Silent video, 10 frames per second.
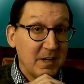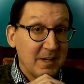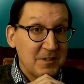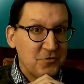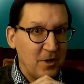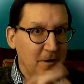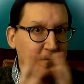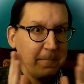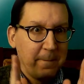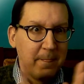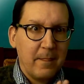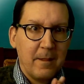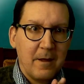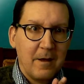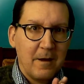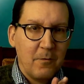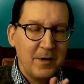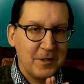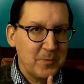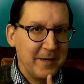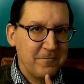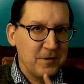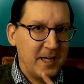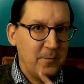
So, what else do we have for today?